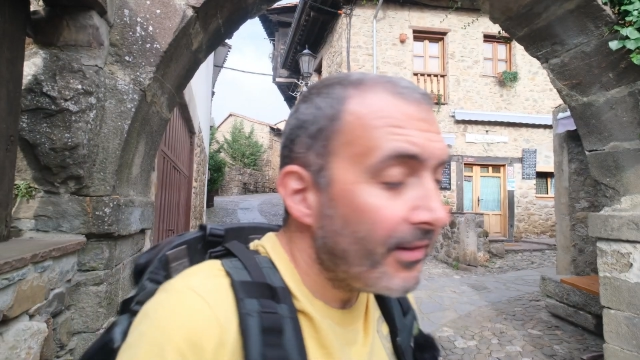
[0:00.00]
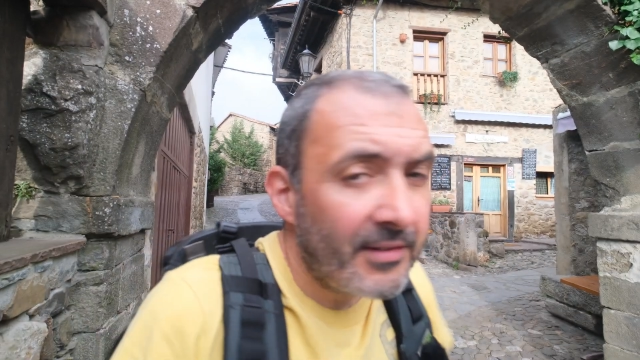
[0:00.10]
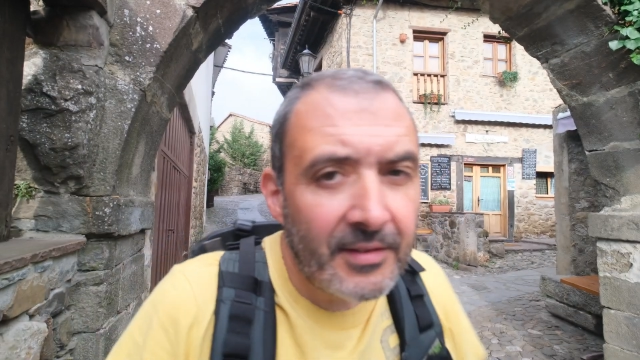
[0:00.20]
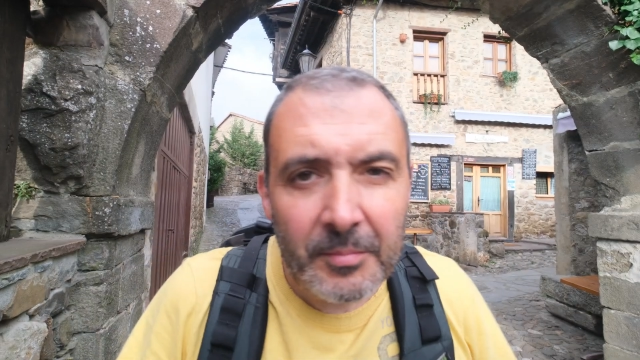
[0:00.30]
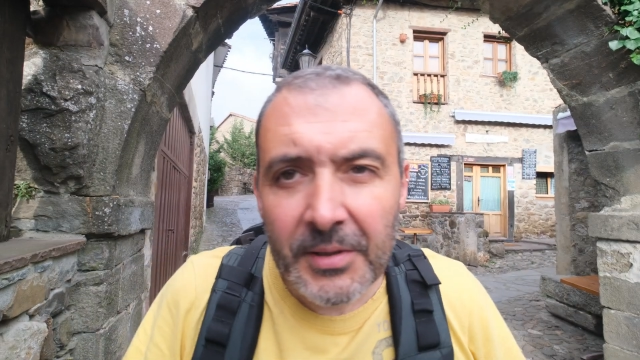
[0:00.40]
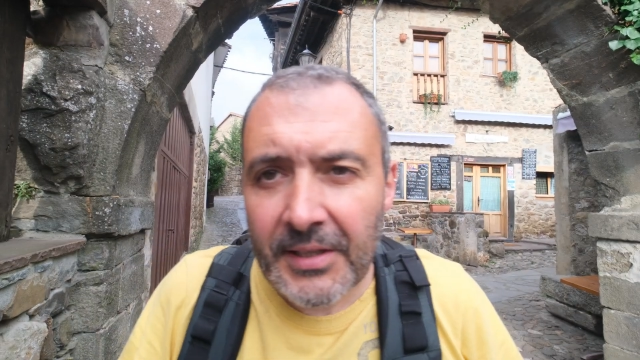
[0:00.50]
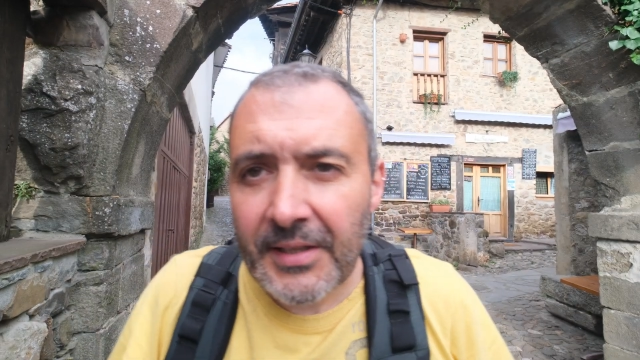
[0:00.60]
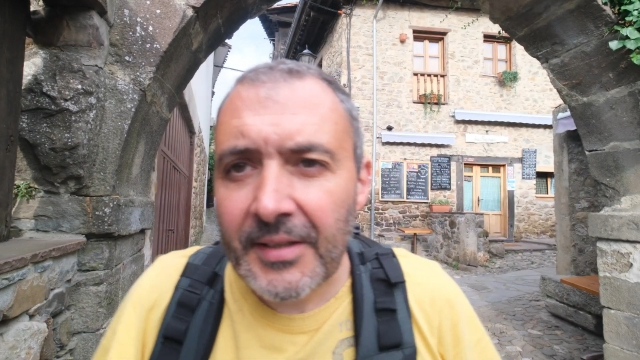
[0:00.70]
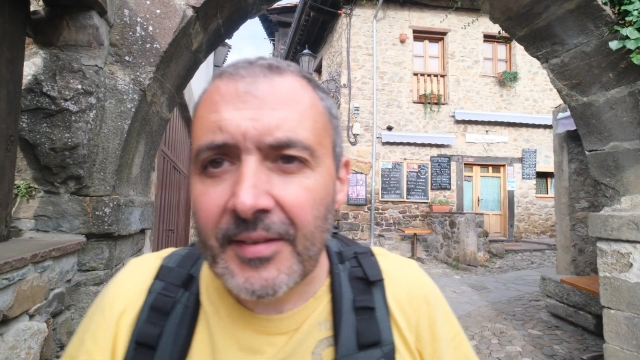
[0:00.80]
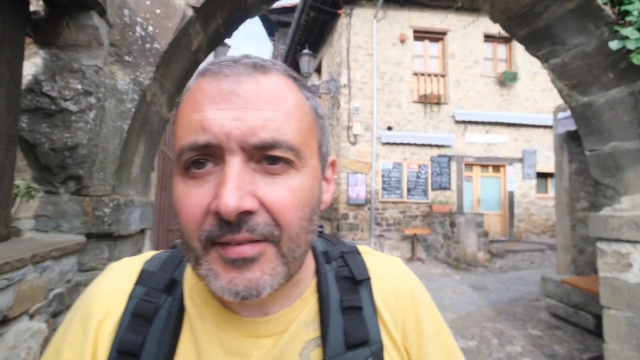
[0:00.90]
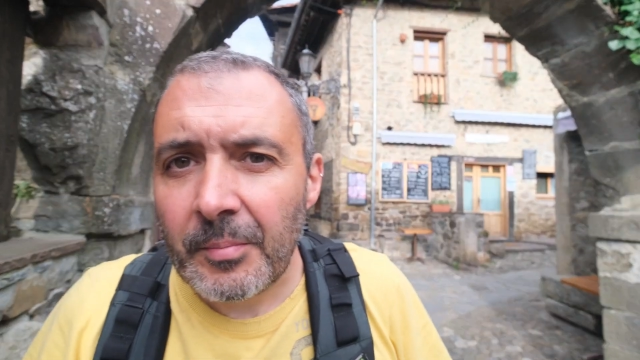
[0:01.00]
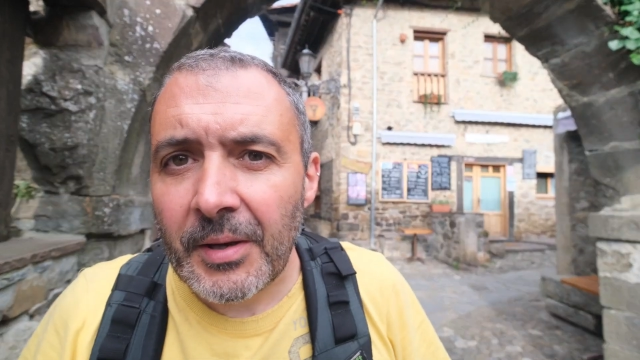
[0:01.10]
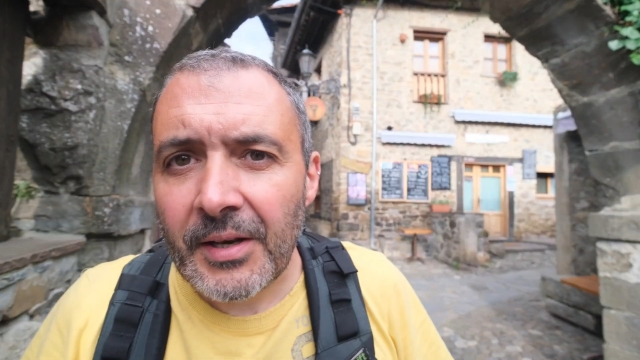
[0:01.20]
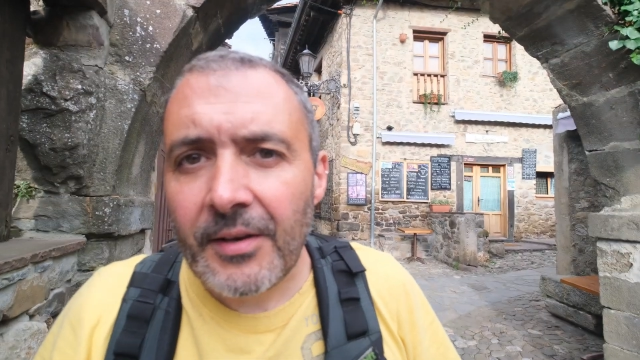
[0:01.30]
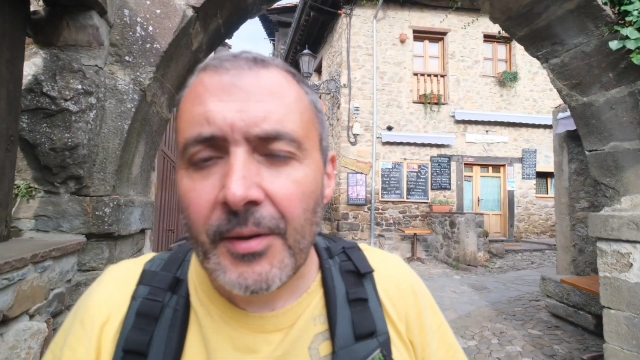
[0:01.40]
is completely
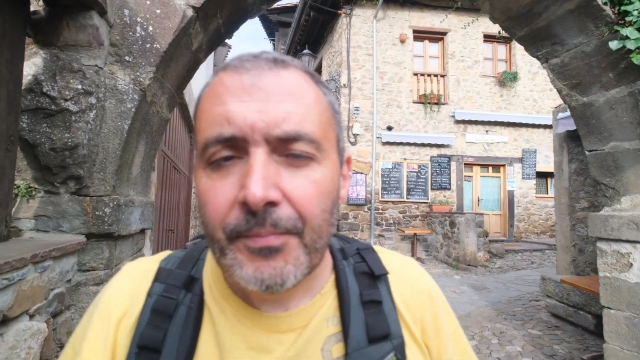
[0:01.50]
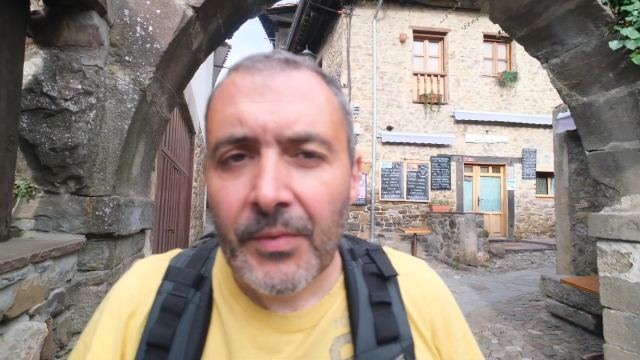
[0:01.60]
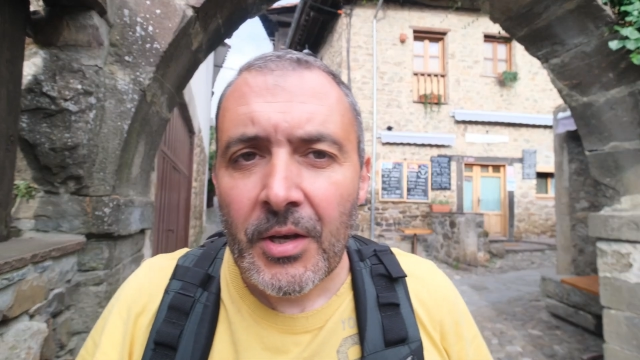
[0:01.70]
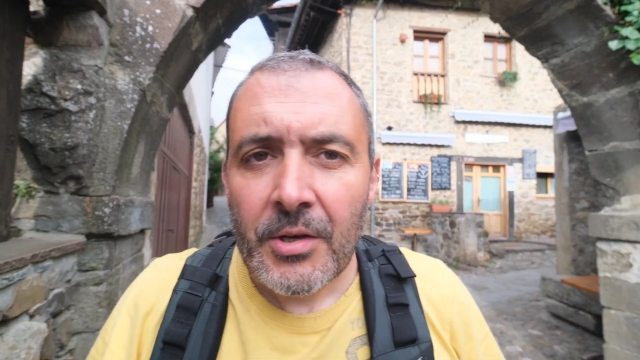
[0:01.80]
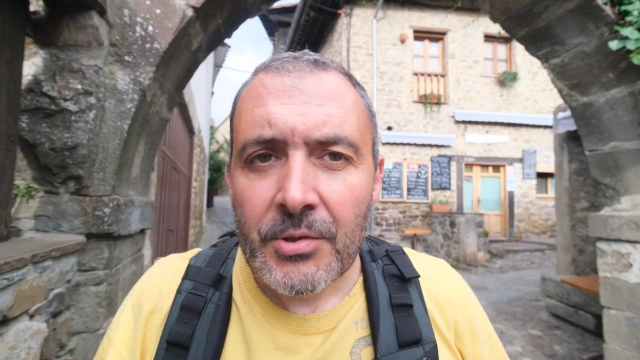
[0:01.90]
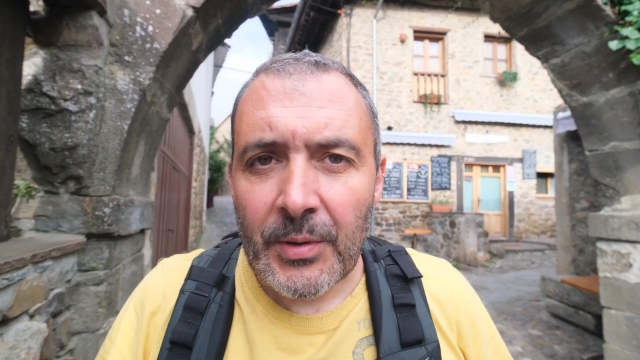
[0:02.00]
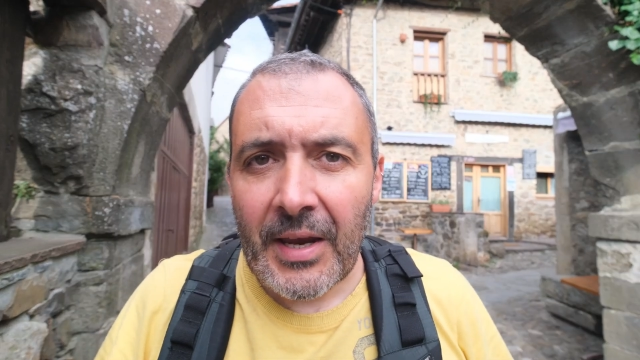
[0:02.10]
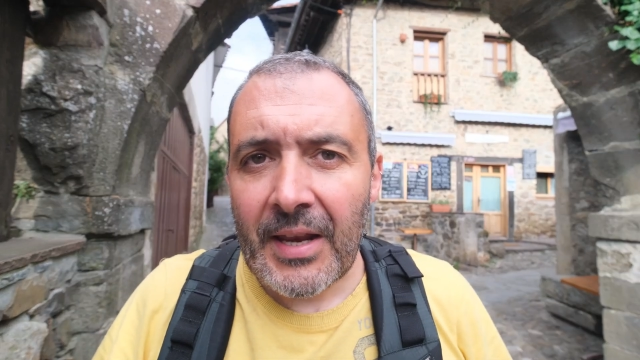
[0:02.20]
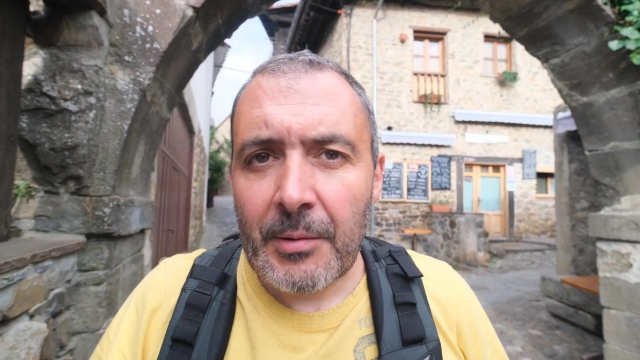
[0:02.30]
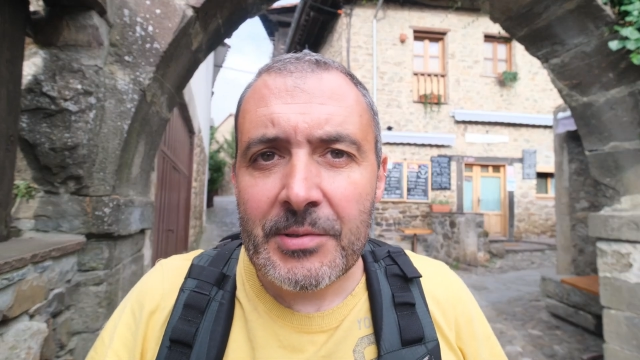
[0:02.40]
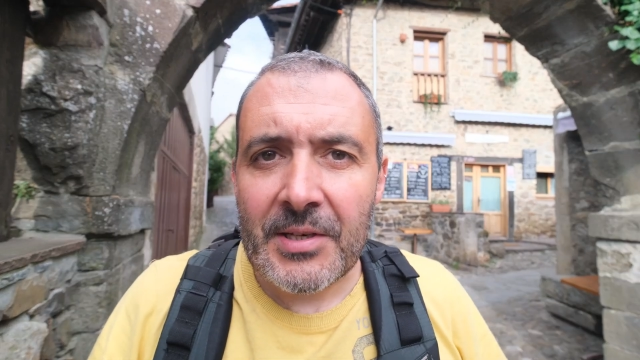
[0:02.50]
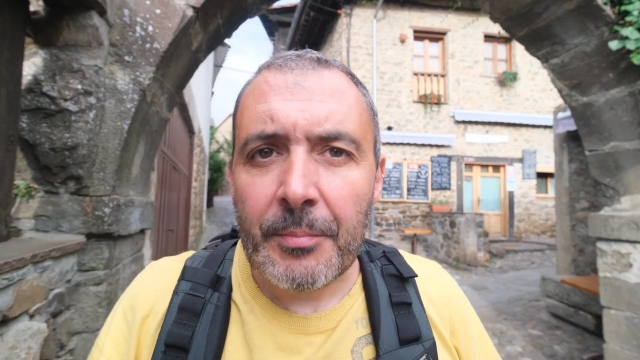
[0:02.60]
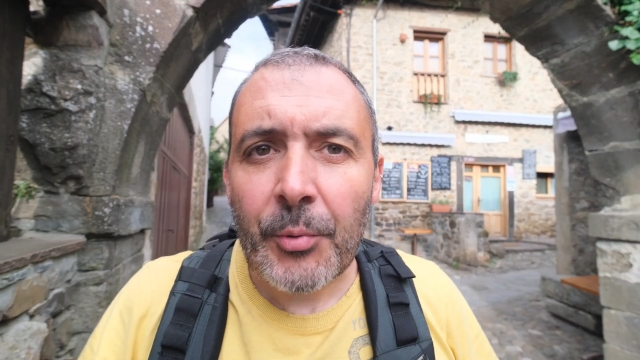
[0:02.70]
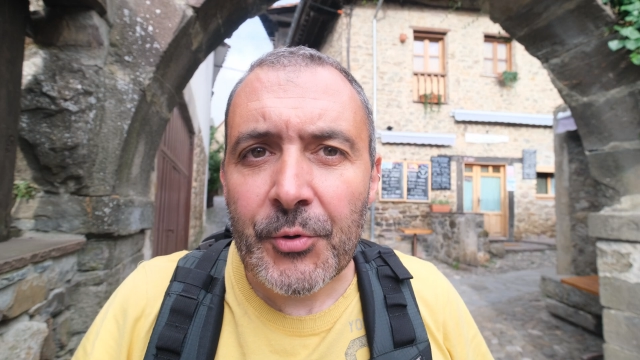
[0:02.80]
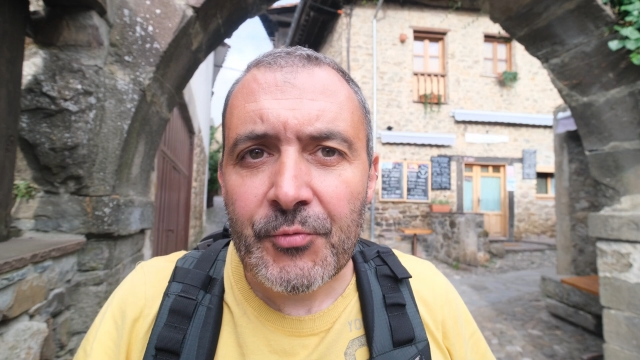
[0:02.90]
dissipated. So again, I was in a
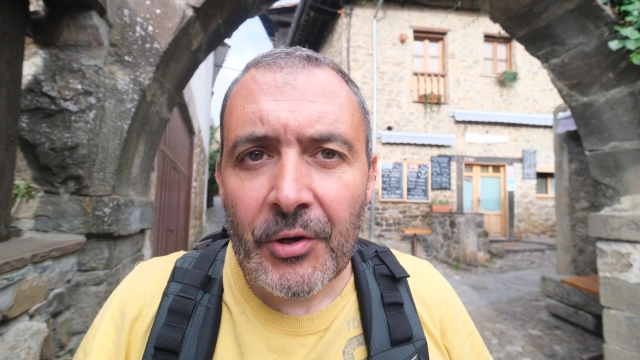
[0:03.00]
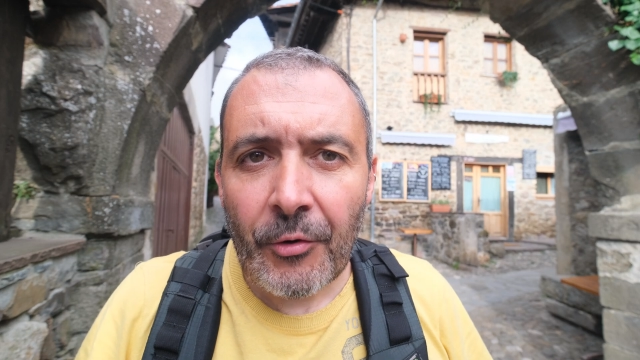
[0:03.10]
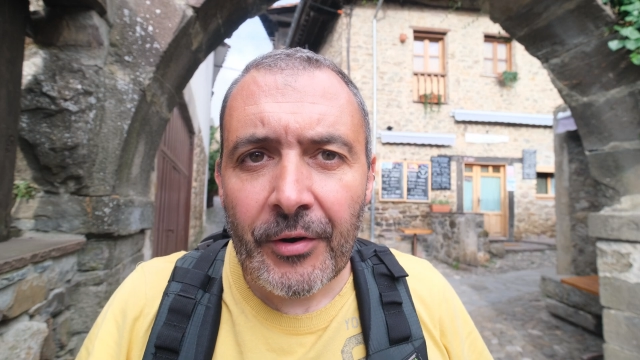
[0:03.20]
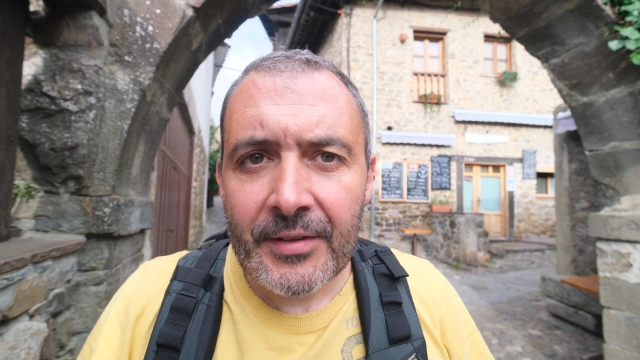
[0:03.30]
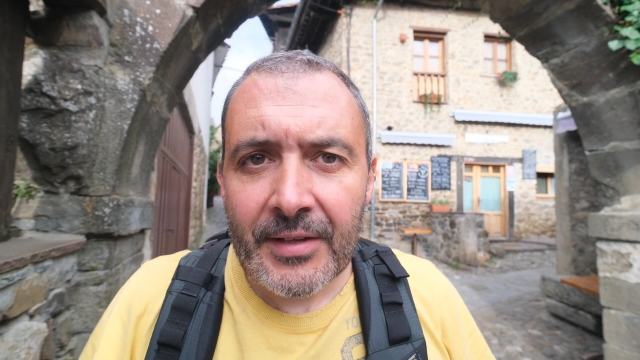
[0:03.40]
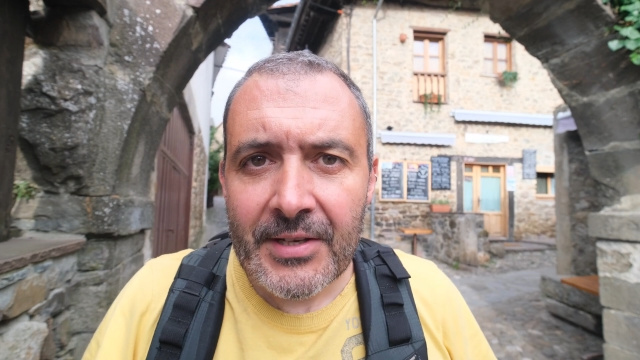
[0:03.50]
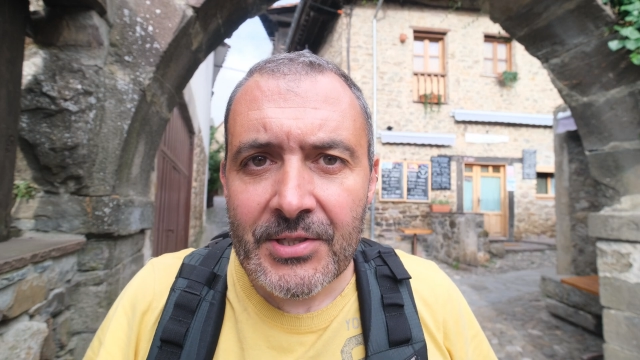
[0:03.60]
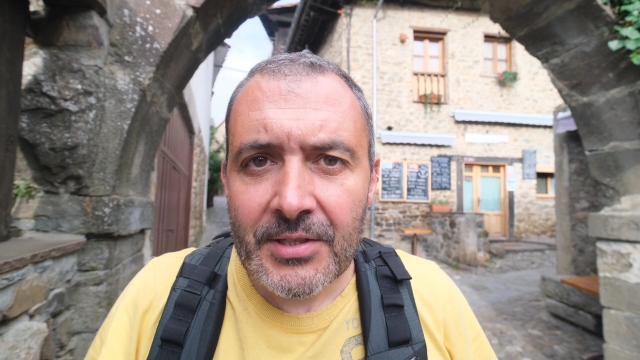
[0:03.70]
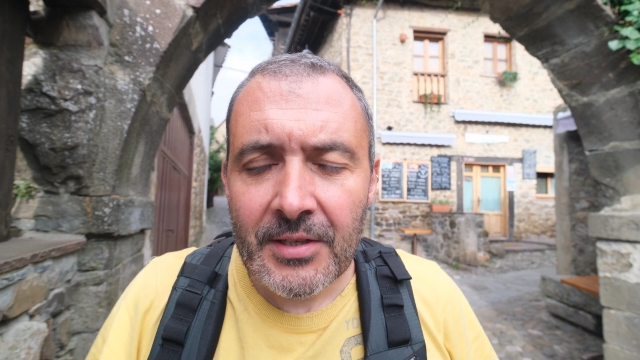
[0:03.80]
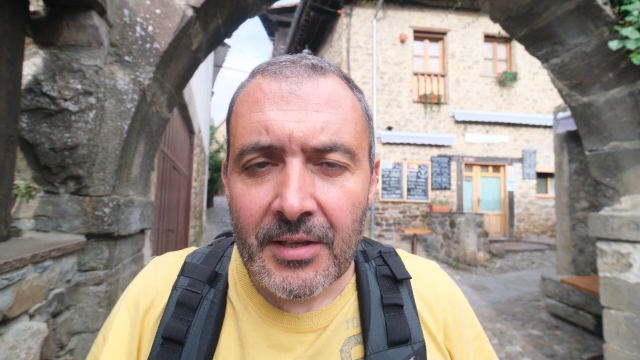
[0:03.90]
portrait orientation,